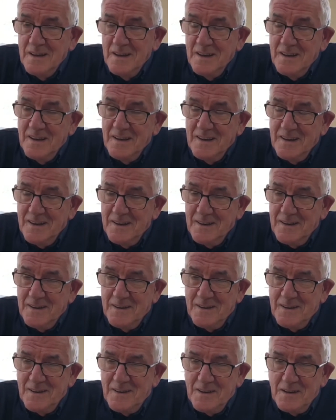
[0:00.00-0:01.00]

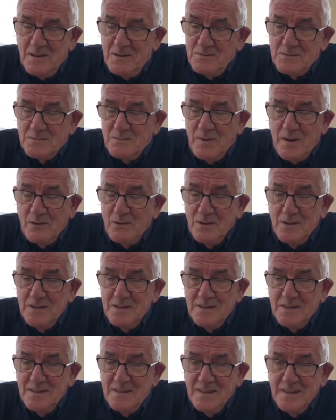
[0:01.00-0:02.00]
It was
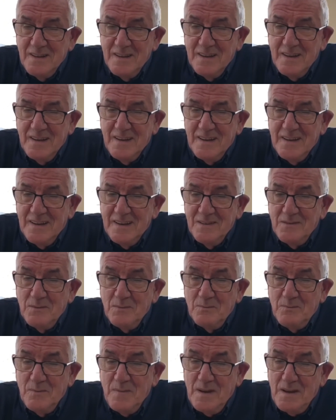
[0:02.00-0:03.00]
brilliant,
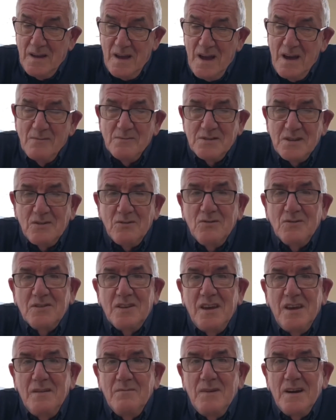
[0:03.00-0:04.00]
but it was a good
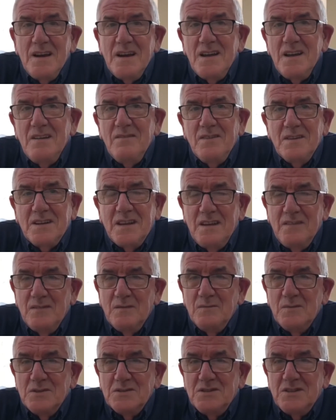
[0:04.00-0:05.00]
game. I never gave
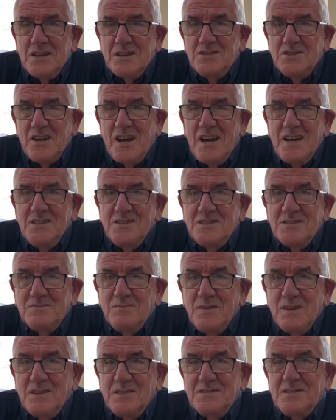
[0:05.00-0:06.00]
him much of a chance
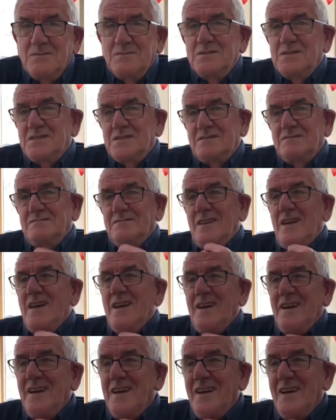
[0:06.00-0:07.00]
because I was
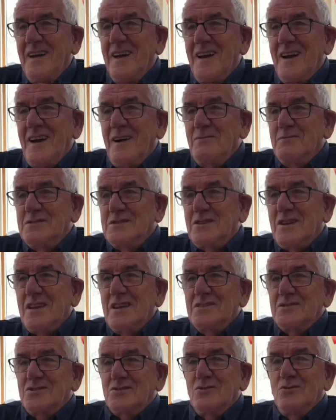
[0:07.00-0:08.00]
I was kind
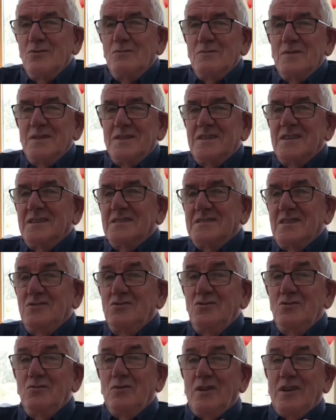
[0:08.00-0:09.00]
of stopping things. I
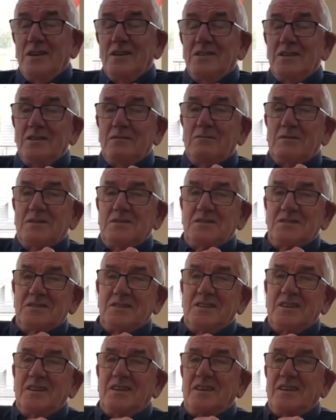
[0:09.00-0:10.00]
knew what like he was,
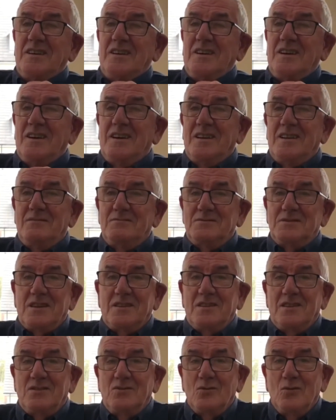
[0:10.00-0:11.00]
and
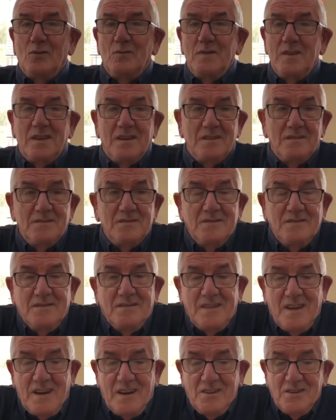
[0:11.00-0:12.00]
they told me that
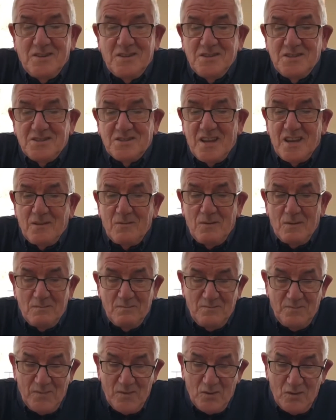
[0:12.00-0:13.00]
I had to stick with him
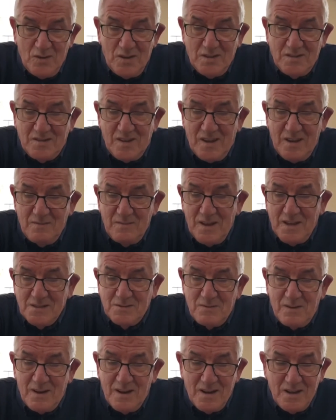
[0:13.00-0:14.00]
all the time. That's
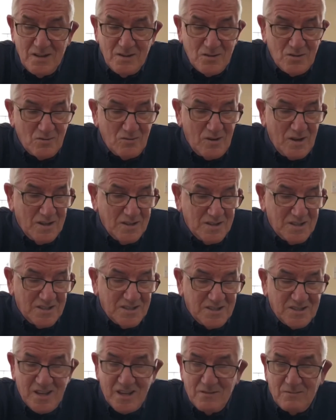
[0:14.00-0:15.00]
what I had to do. I had to
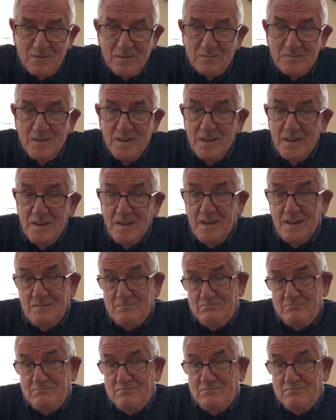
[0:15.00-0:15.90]
stick with him, and